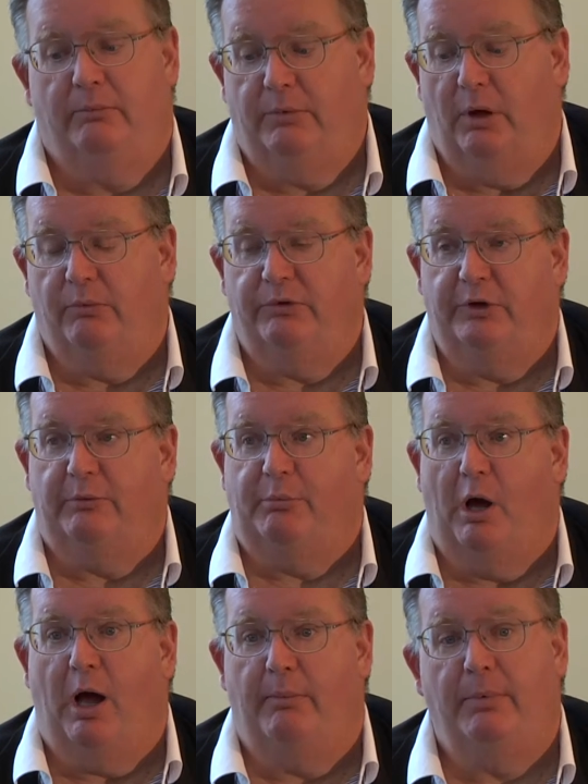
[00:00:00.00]
you know, "Dear
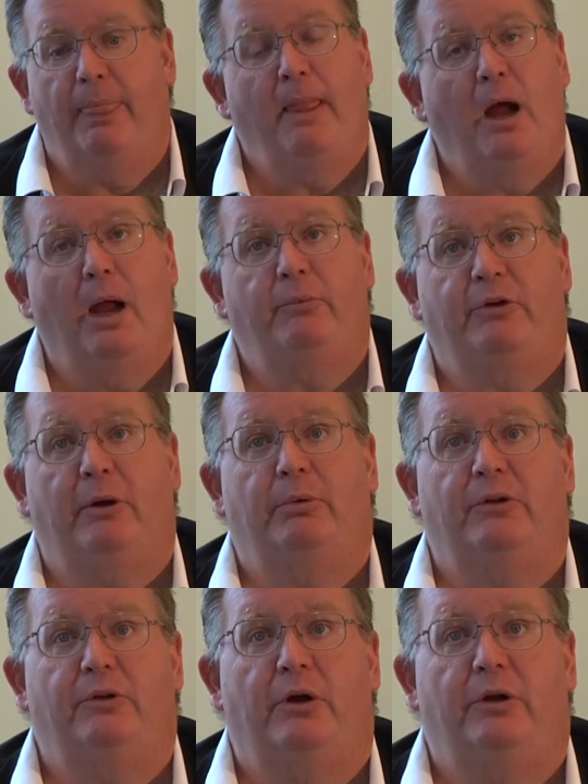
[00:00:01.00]
Bob, I'm
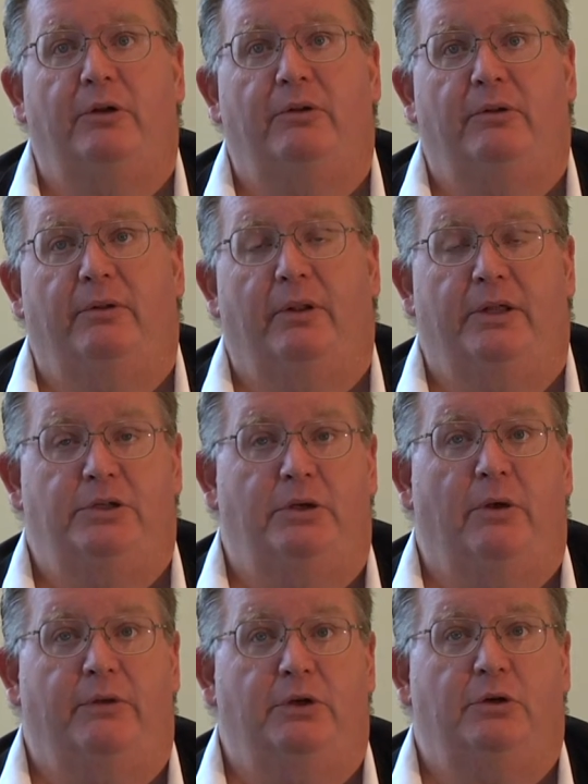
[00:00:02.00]
terribly sorry to let you
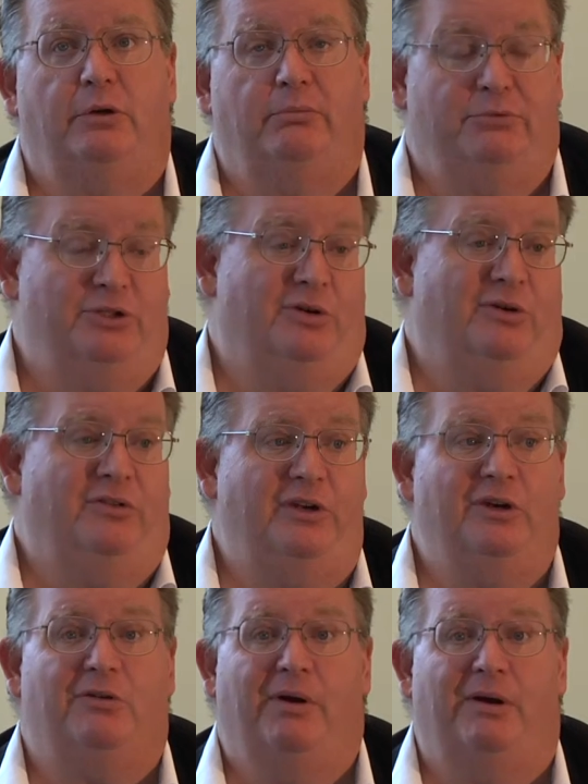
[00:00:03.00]
know that your insurance
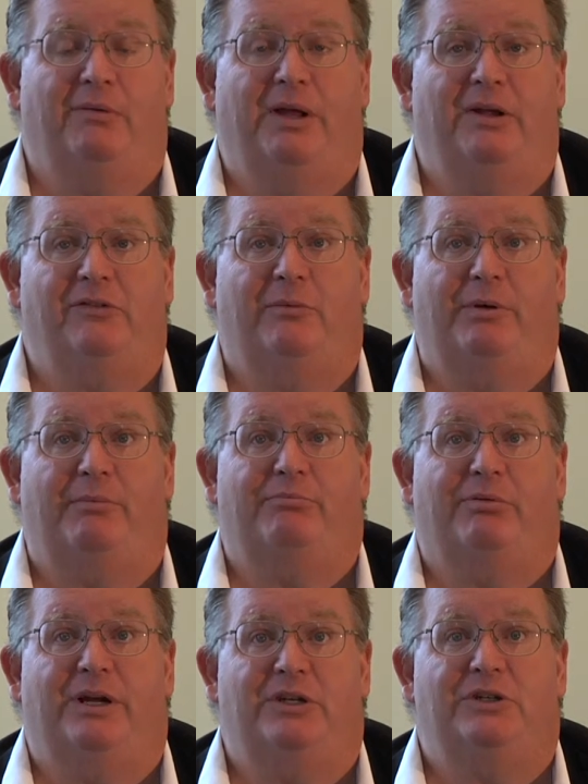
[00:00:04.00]
and your credit ratings have been
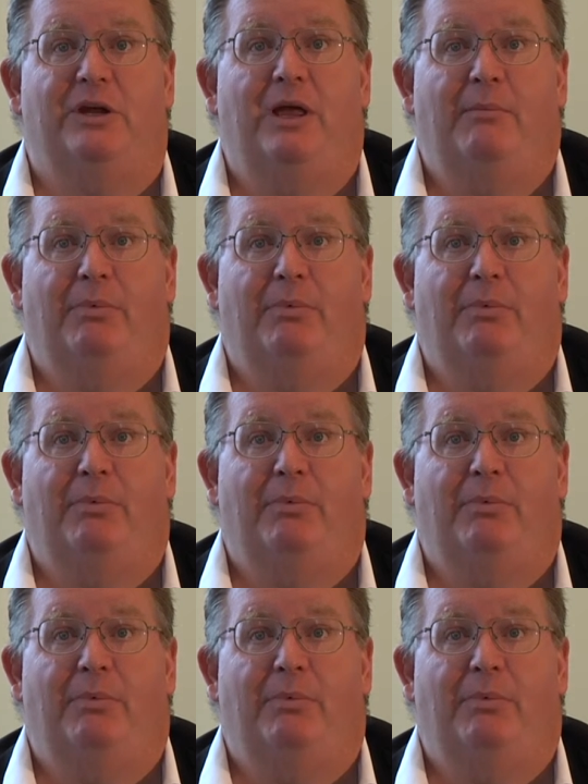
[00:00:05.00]
breached